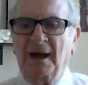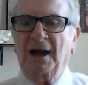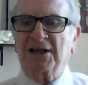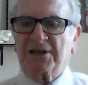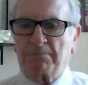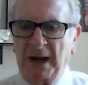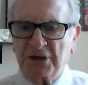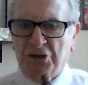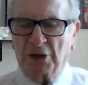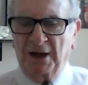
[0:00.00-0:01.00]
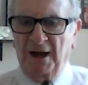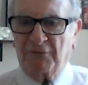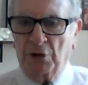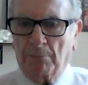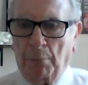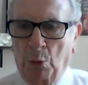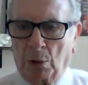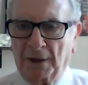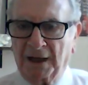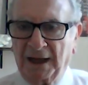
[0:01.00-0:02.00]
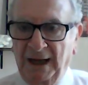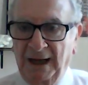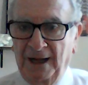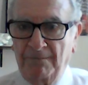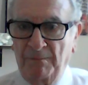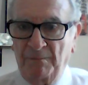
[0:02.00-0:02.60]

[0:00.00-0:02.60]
especially if you're born again.